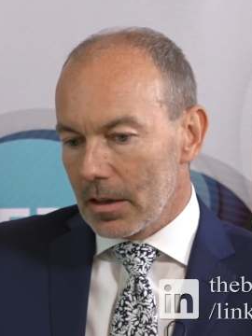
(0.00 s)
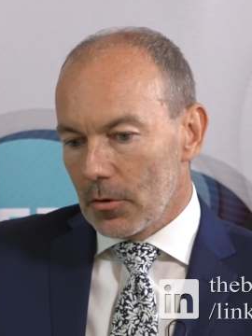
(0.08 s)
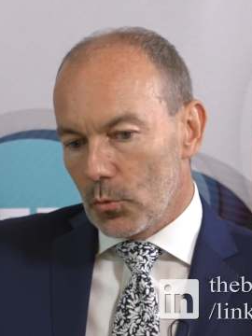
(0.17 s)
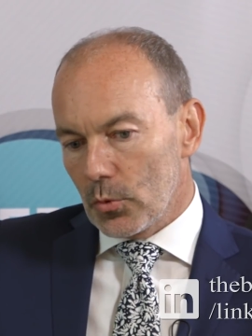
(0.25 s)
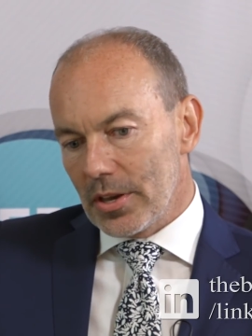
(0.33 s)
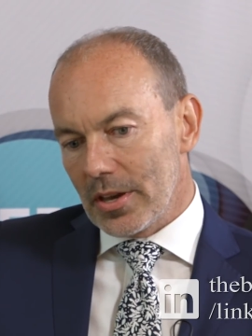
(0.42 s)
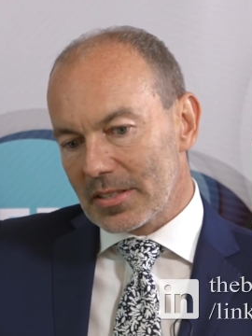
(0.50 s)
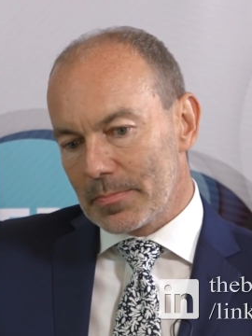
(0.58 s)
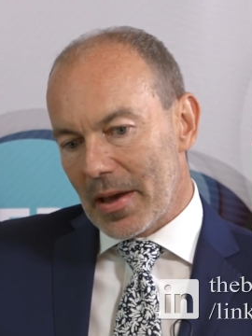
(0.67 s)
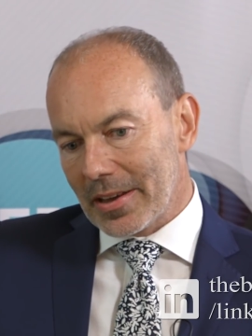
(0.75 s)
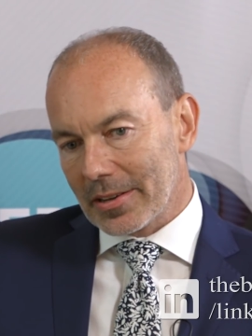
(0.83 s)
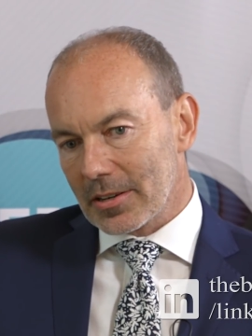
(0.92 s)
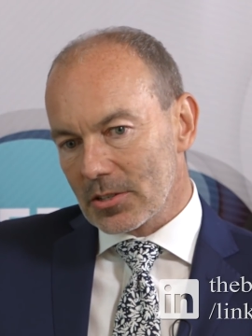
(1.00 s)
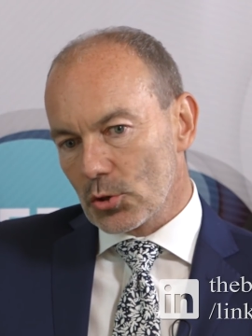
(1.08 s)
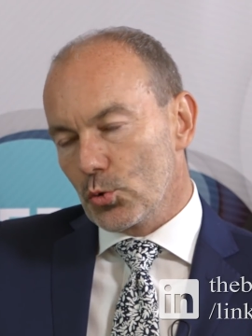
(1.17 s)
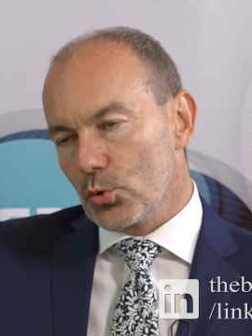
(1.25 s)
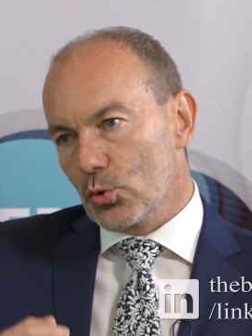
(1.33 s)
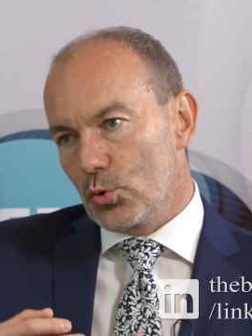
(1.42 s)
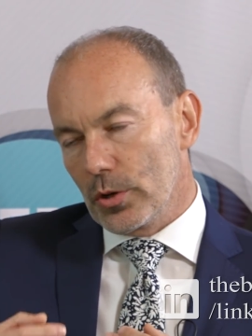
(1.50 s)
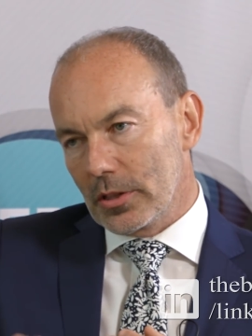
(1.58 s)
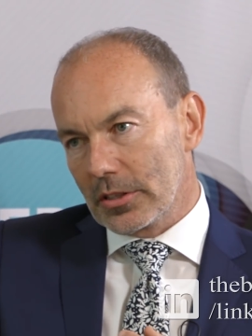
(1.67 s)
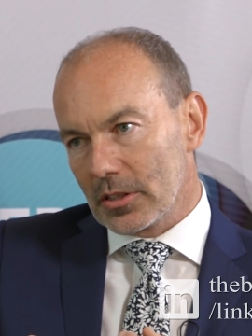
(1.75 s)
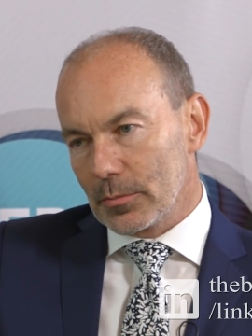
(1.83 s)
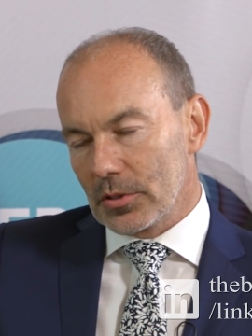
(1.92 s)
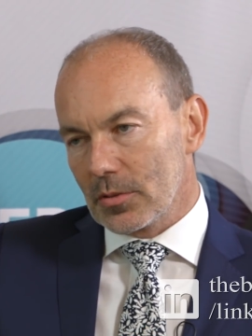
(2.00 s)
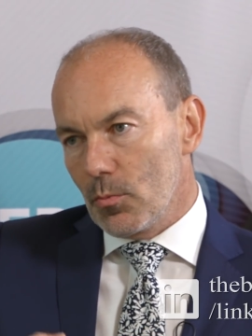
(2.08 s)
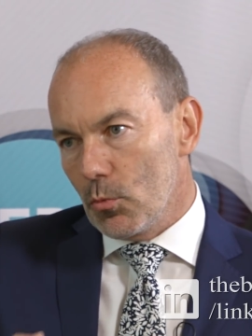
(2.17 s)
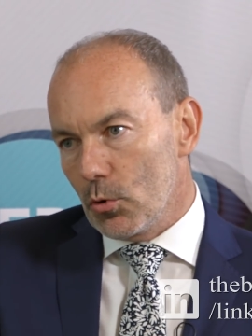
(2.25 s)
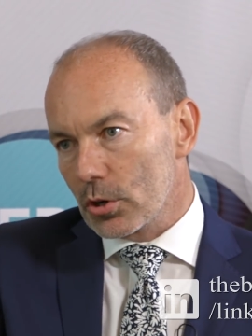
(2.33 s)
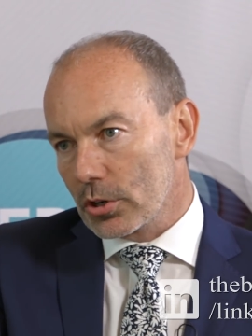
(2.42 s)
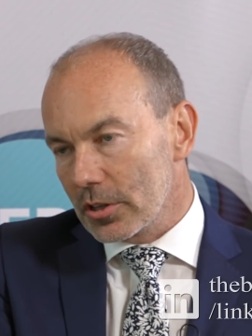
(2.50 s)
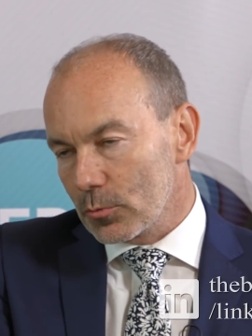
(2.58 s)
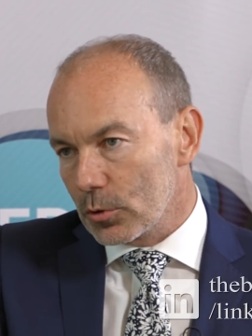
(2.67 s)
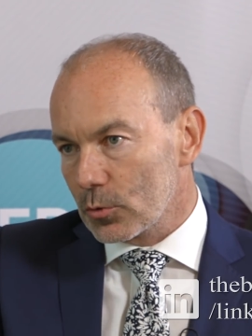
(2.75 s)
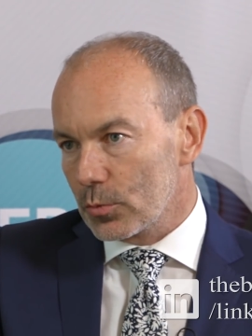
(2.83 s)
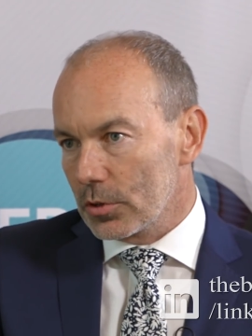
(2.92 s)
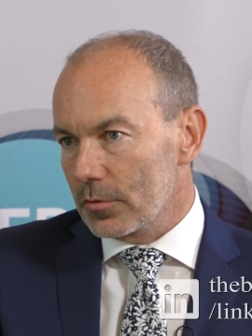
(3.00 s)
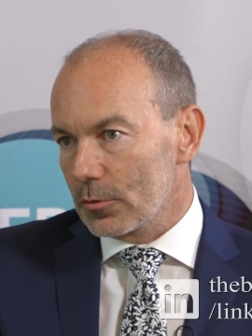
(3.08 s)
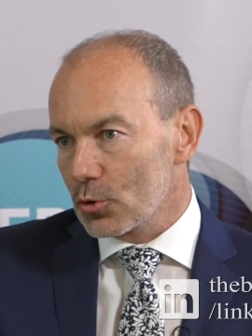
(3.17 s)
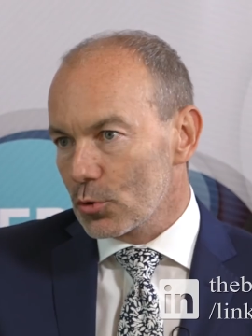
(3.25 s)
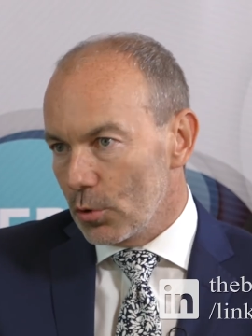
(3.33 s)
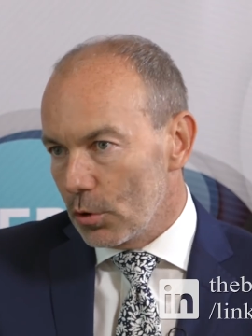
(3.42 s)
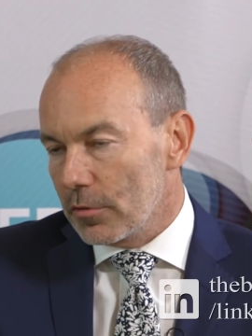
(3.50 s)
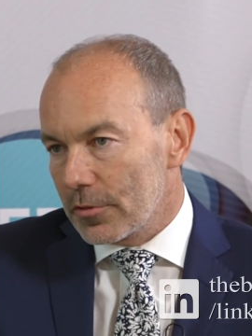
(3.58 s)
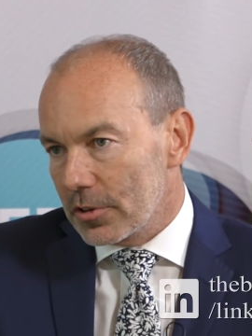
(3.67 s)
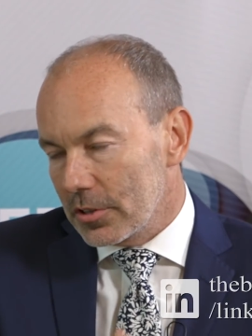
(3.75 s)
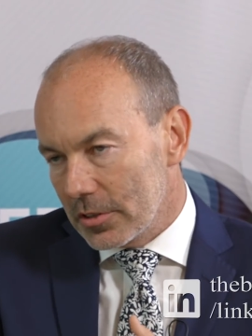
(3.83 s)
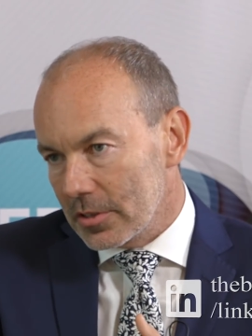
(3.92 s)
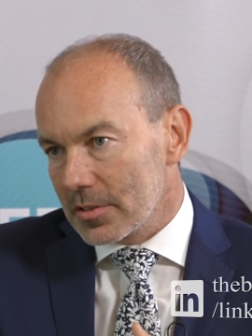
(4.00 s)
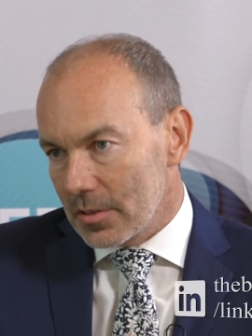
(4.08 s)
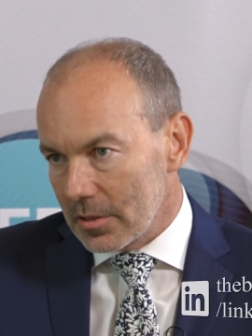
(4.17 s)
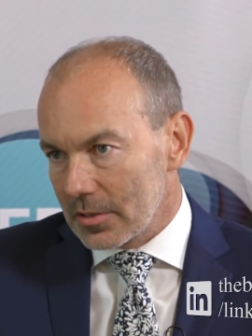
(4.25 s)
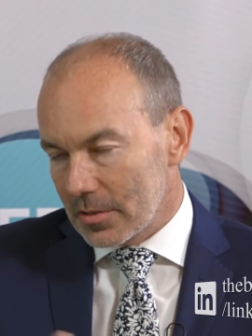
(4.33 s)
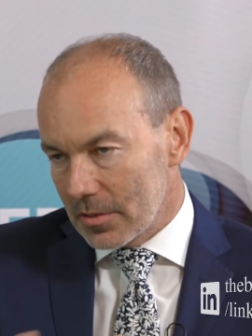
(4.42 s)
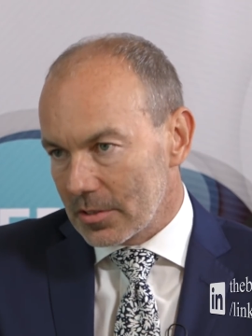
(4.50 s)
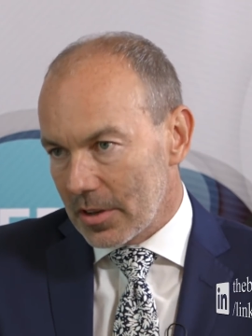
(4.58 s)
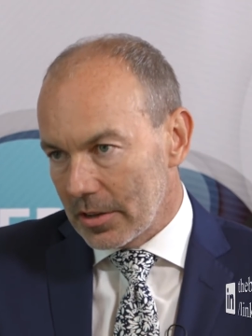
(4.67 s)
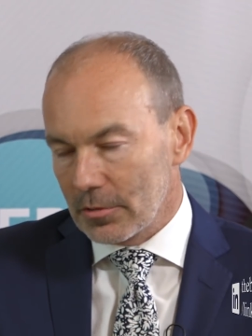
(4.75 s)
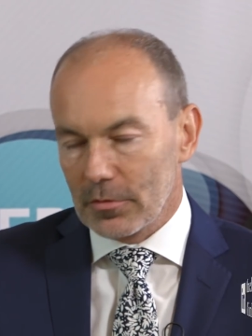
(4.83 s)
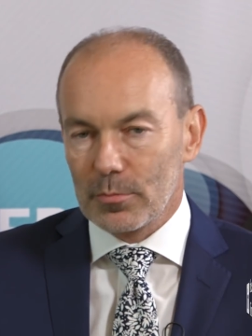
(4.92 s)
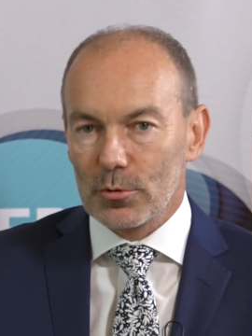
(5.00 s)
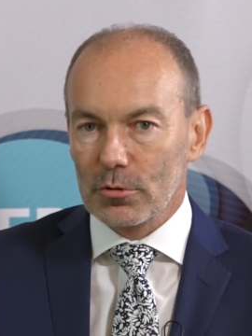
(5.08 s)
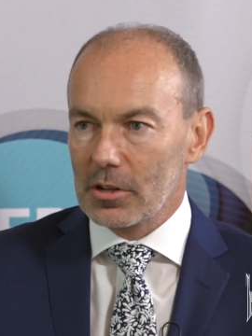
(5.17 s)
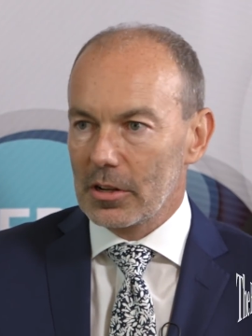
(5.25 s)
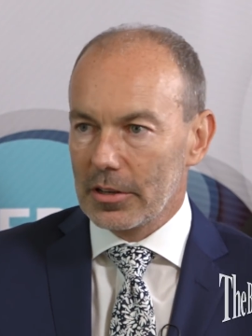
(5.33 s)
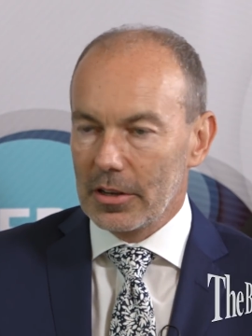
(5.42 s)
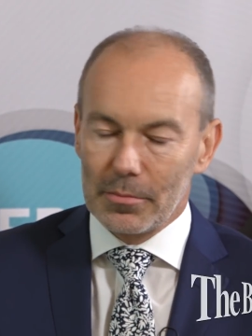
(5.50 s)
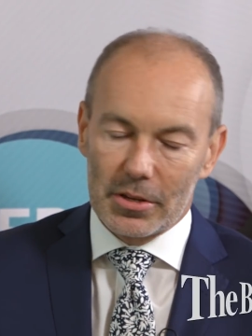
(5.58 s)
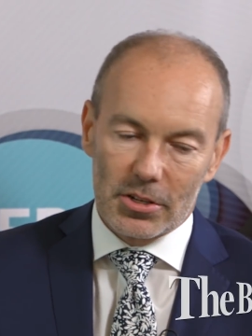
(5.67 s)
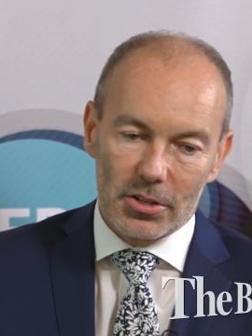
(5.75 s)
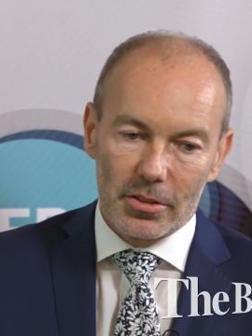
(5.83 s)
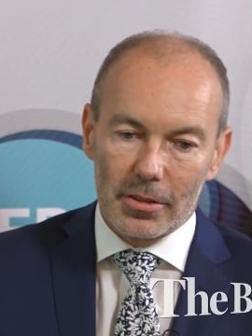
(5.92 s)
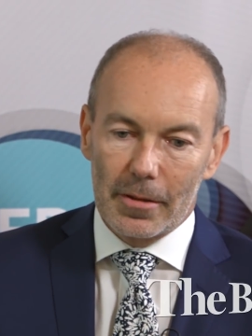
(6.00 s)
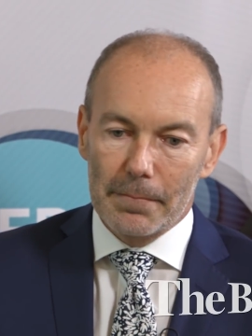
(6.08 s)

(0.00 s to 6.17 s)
we as bankers could do a little bit more than what we've used to offer in this kind of approach like I mentioned.